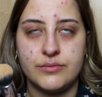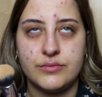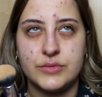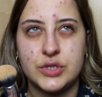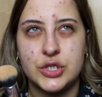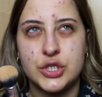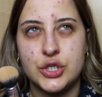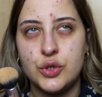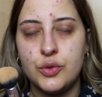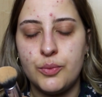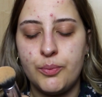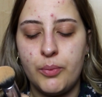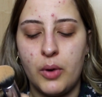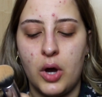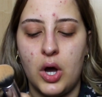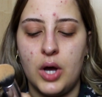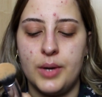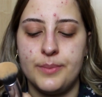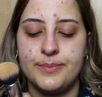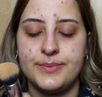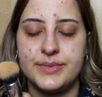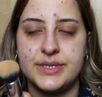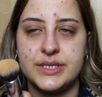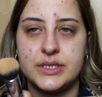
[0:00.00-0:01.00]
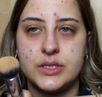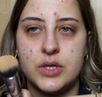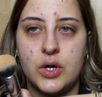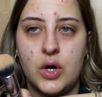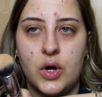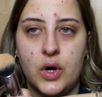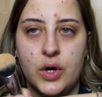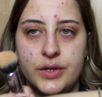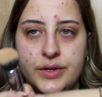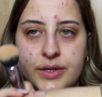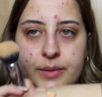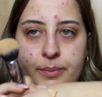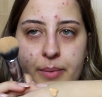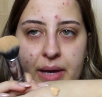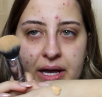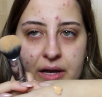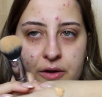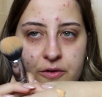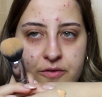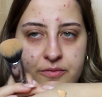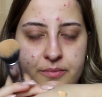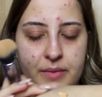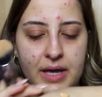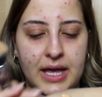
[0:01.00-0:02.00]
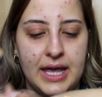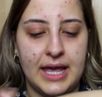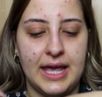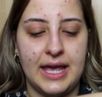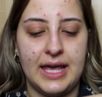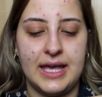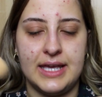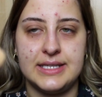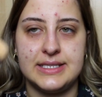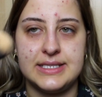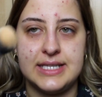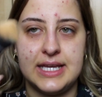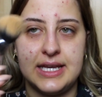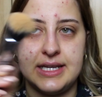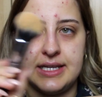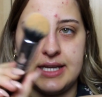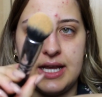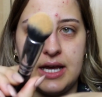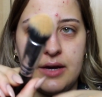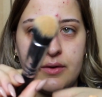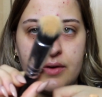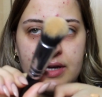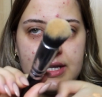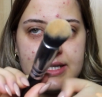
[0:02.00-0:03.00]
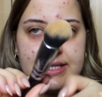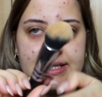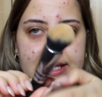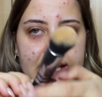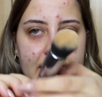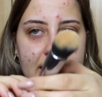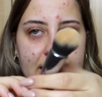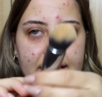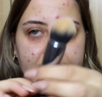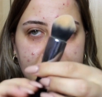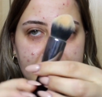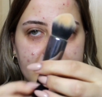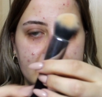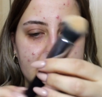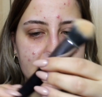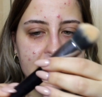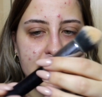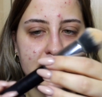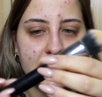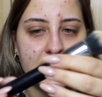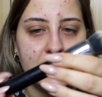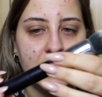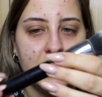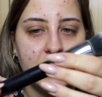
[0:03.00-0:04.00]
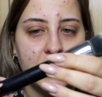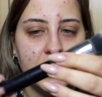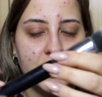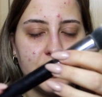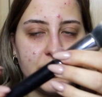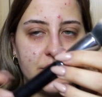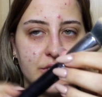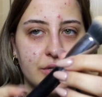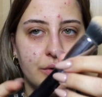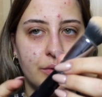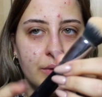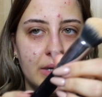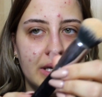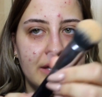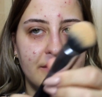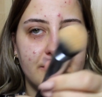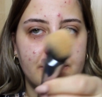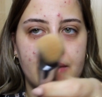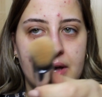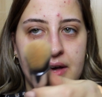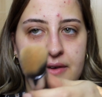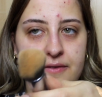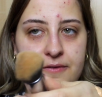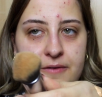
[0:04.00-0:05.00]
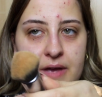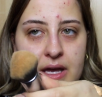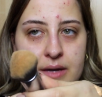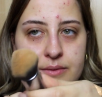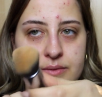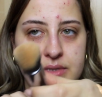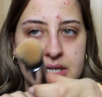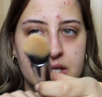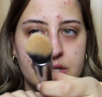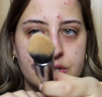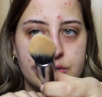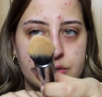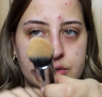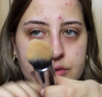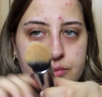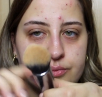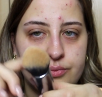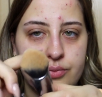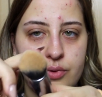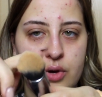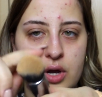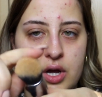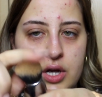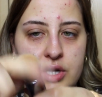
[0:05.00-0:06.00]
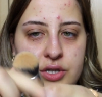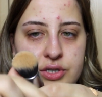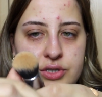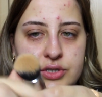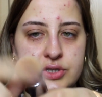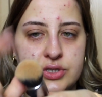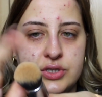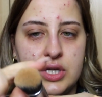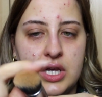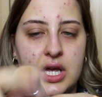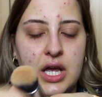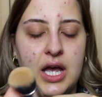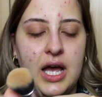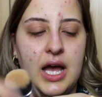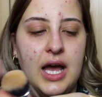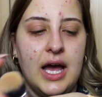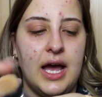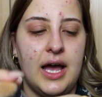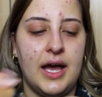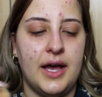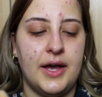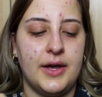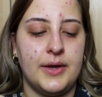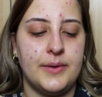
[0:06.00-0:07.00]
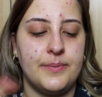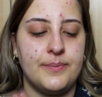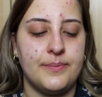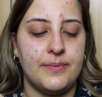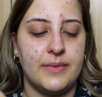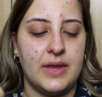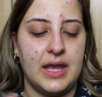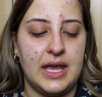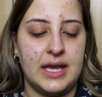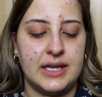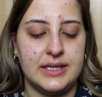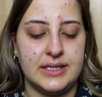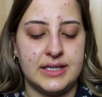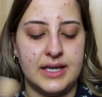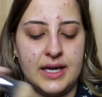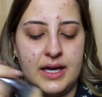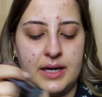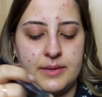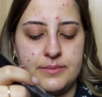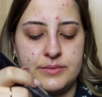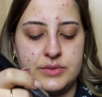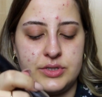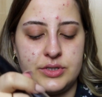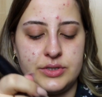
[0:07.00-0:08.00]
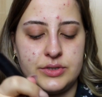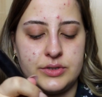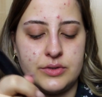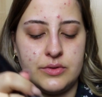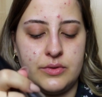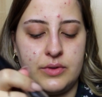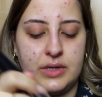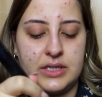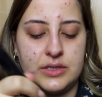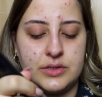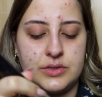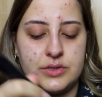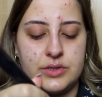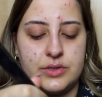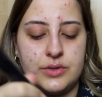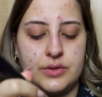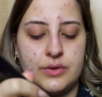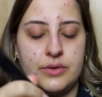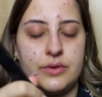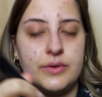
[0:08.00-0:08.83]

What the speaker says: 2 pumps on the back of my hand, and now I take this Zoeva foundation brush, and yeah, I'm just going to